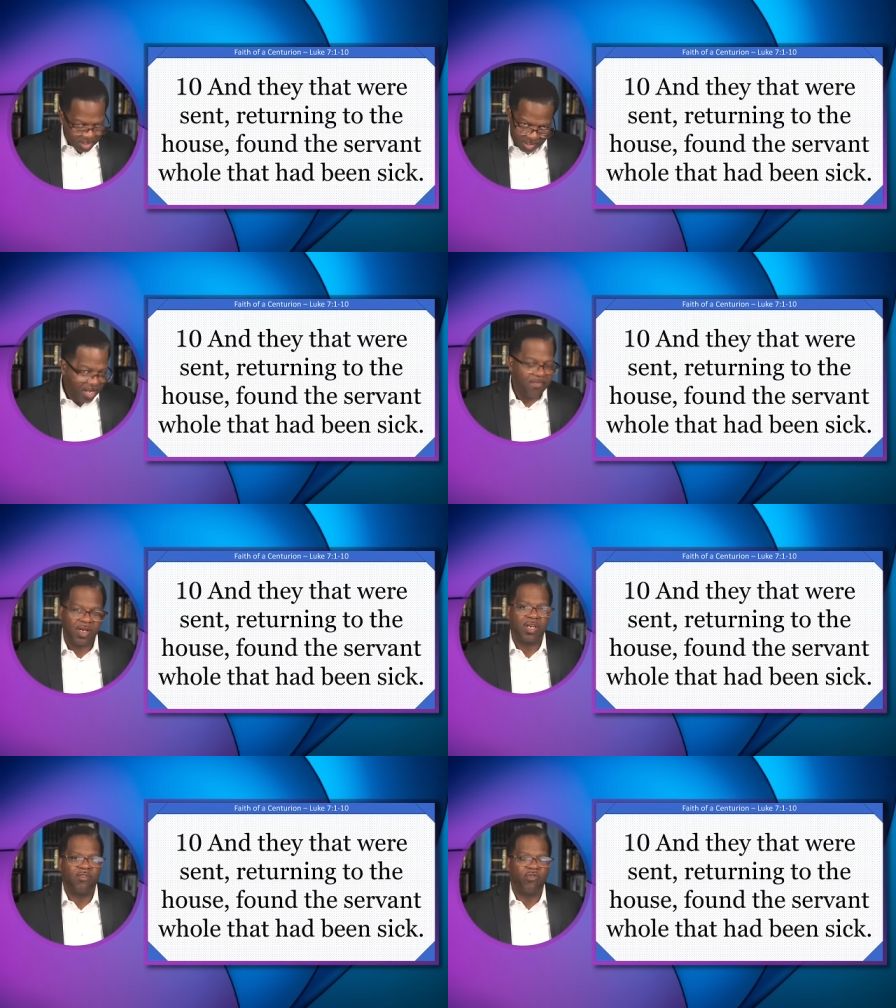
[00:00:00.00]
He
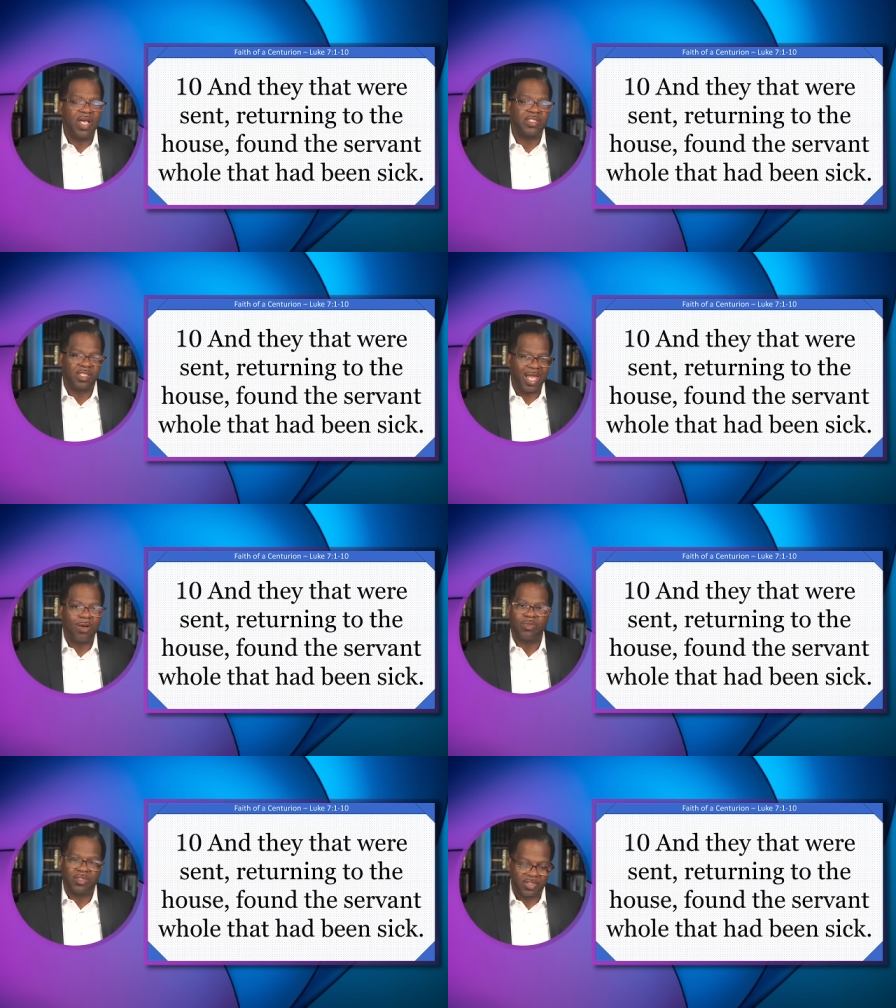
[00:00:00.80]
never confessed
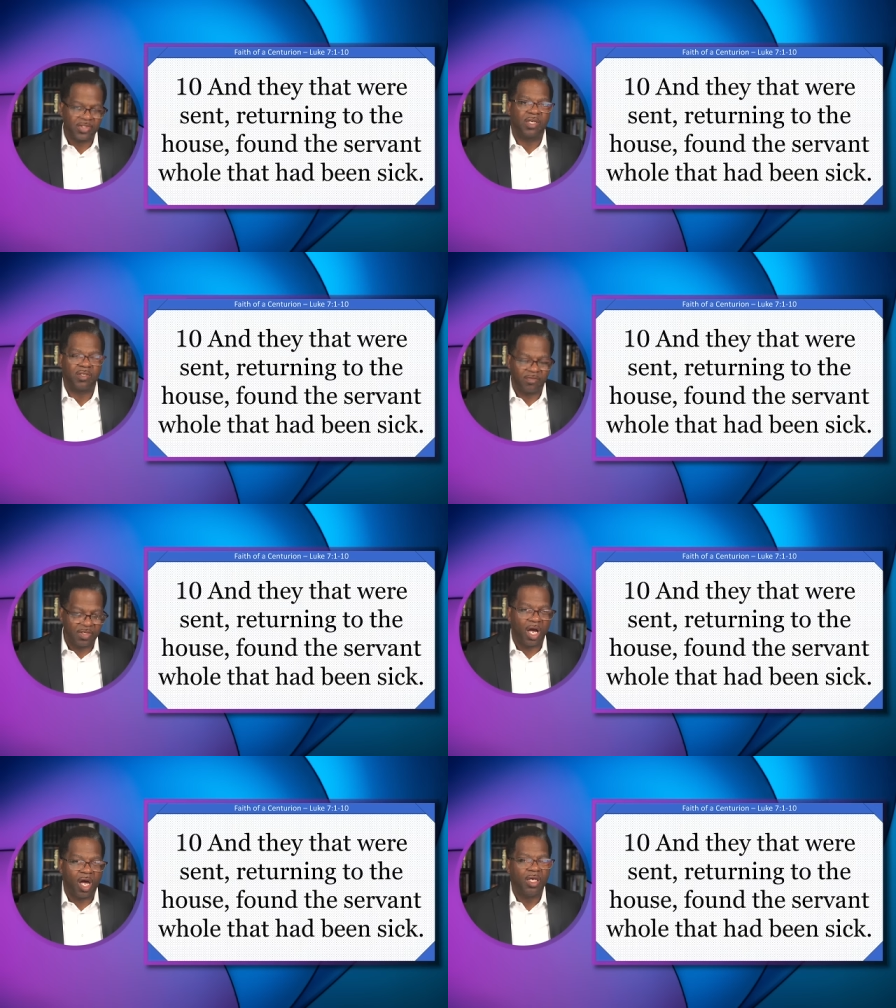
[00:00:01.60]
that I was the Son
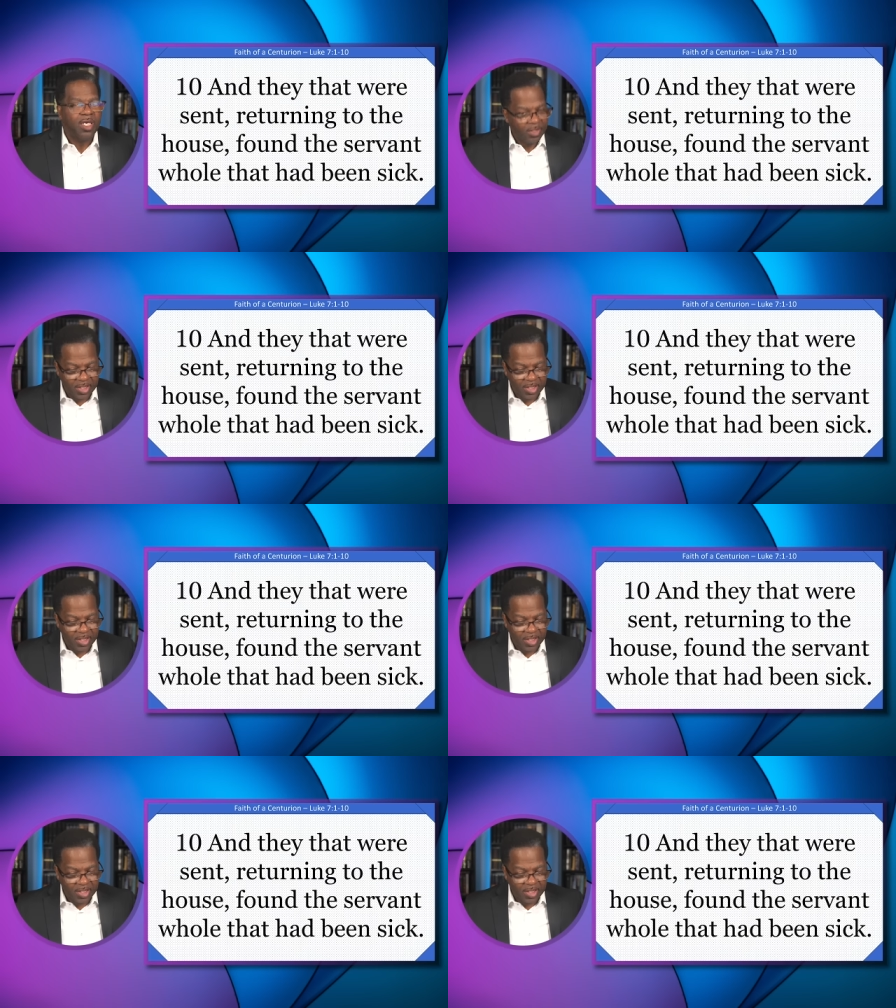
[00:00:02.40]
of God.